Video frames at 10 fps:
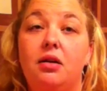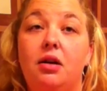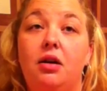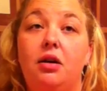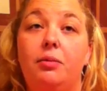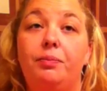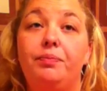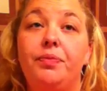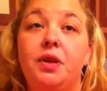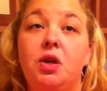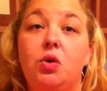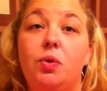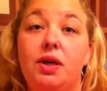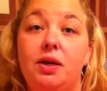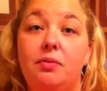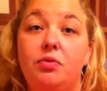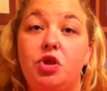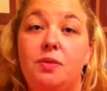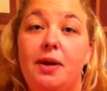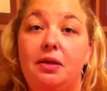
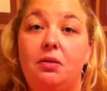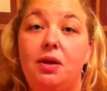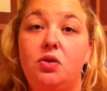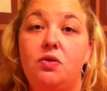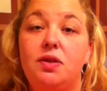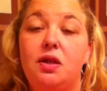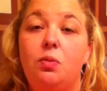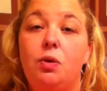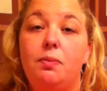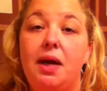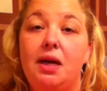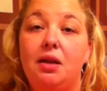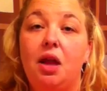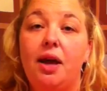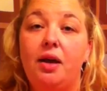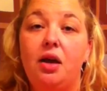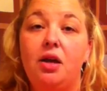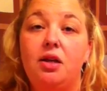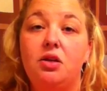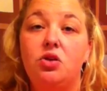She made the lentils, and then we made like a
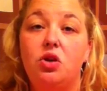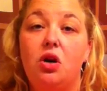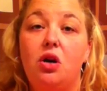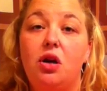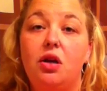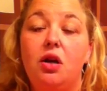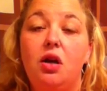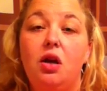honey Dijon,